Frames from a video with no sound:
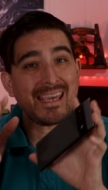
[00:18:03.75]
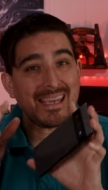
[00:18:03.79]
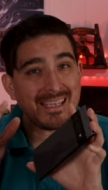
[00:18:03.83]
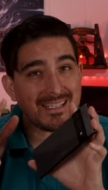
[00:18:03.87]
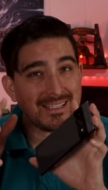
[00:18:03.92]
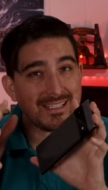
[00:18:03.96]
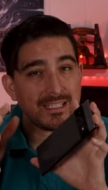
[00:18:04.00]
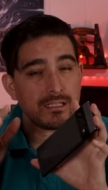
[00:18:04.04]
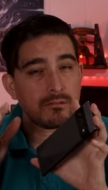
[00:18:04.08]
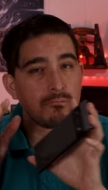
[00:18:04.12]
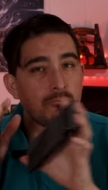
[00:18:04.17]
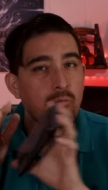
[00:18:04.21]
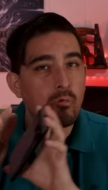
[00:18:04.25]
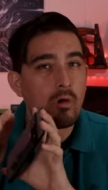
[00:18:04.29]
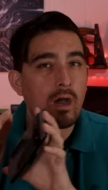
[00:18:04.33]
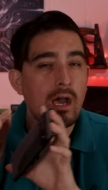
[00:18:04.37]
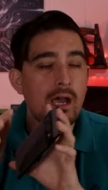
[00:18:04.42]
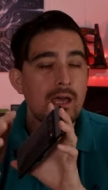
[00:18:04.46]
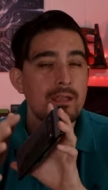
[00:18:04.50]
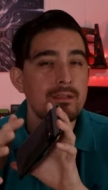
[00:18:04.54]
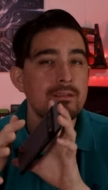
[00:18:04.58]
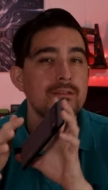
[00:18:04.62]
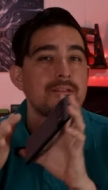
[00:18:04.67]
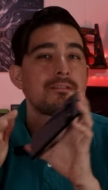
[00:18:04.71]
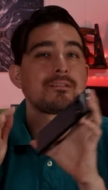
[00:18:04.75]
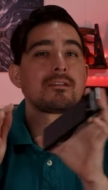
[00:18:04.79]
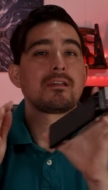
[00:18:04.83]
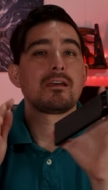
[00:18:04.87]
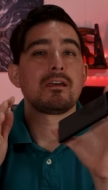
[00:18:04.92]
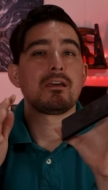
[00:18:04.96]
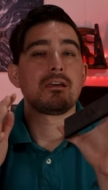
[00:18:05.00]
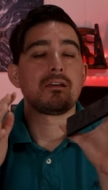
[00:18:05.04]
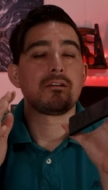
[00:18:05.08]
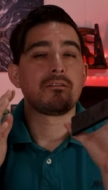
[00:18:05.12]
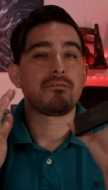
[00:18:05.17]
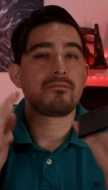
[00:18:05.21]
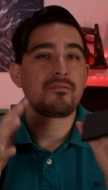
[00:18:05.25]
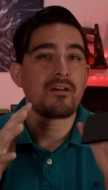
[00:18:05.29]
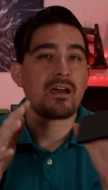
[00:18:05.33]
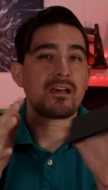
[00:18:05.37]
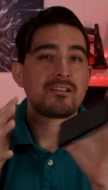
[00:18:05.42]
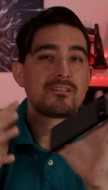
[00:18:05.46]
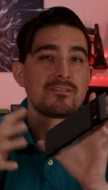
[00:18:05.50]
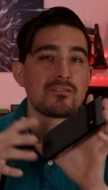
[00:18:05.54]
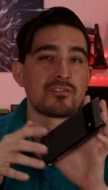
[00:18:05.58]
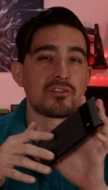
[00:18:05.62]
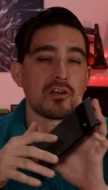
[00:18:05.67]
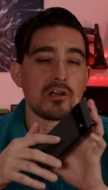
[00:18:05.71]
18 watts
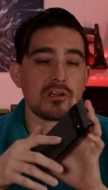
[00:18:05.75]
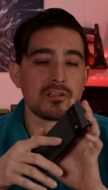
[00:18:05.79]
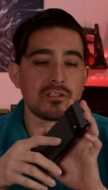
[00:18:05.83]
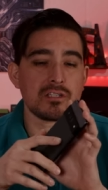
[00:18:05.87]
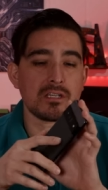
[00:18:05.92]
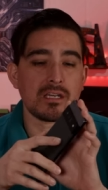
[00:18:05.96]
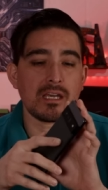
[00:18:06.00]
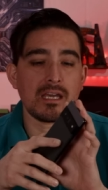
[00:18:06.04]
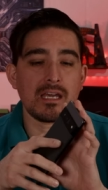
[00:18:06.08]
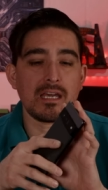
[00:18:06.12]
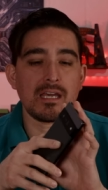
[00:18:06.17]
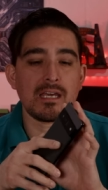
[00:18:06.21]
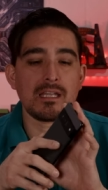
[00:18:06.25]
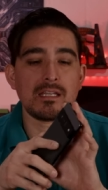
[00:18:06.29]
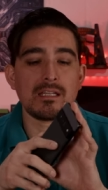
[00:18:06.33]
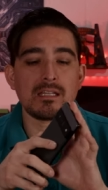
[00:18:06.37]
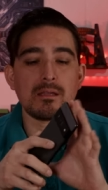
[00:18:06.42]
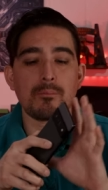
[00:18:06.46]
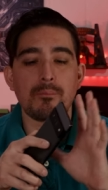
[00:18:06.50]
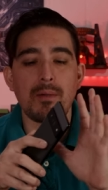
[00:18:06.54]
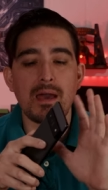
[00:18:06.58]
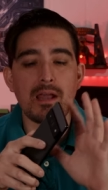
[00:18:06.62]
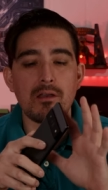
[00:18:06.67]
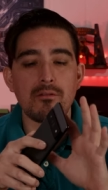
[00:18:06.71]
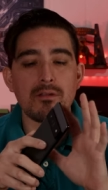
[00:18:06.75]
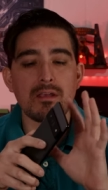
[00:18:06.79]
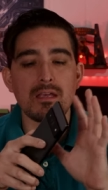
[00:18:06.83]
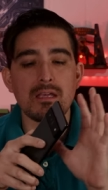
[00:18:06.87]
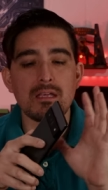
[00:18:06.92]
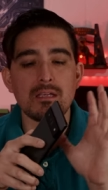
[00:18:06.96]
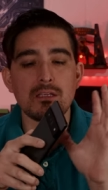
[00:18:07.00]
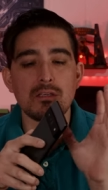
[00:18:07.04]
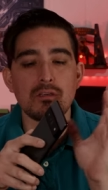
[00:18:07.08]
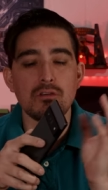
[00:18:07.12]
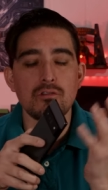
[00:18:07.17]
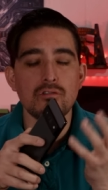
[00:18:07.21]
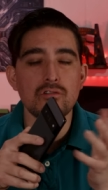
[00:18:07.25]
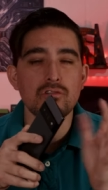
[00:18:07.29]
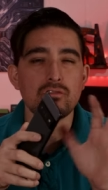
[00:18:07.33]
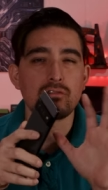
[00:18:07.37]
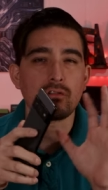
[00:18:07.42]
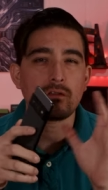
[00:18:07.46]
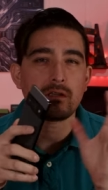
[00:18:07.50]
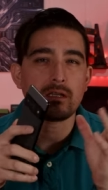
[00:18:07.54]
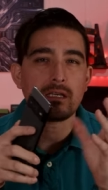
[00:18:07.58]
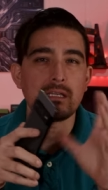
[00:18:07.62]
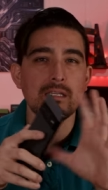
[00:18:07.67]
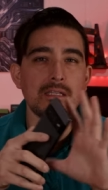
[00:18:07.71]
fast charging, and the battery
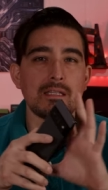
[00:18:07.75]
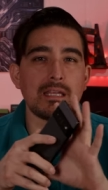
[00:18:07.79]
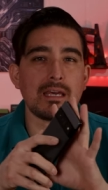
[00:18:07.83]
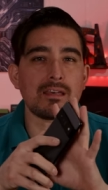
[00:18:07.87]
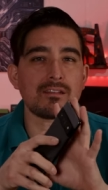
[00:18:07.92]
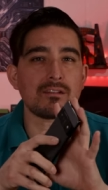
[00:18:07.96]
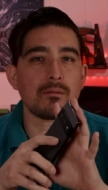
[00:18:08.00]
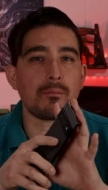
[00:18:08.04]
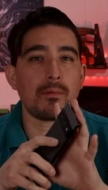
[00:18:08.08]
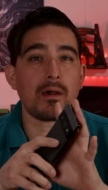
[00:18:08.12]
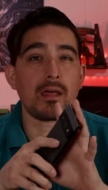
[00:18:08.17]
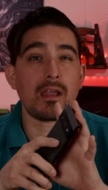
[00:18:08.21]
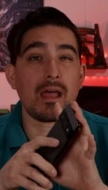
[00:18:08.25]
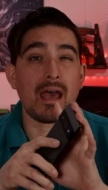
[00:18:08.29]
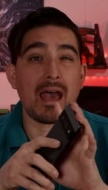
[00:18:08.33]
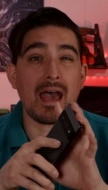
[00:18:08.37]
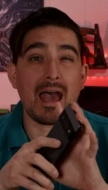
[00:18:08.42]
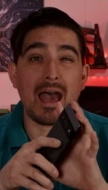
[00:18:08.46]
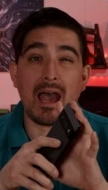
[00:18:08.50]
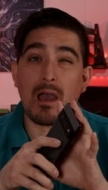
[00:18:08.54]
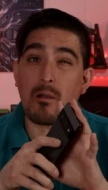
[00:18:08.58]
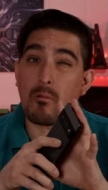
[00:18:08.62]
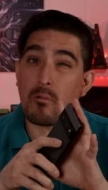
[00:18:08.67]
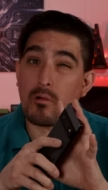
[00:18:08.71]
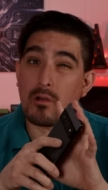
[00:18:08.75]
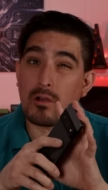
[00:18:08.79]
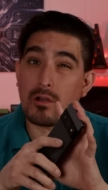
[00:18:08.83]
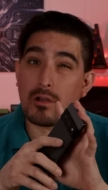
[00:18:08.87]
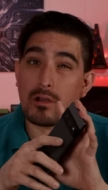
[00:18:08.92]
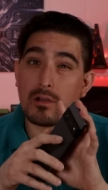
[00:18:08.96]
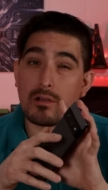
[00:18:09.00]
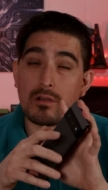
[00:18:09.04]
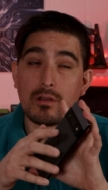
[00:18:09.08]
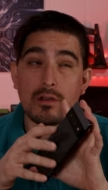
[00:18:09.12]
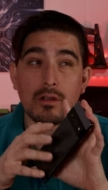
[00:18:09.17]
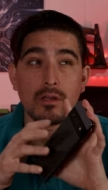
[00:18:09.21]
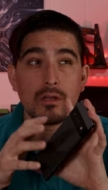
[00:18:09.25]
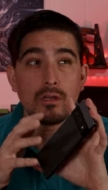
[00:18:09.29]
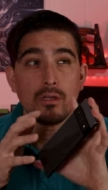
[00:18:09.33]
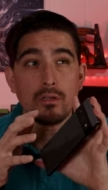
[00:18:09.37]
usually takes about an hour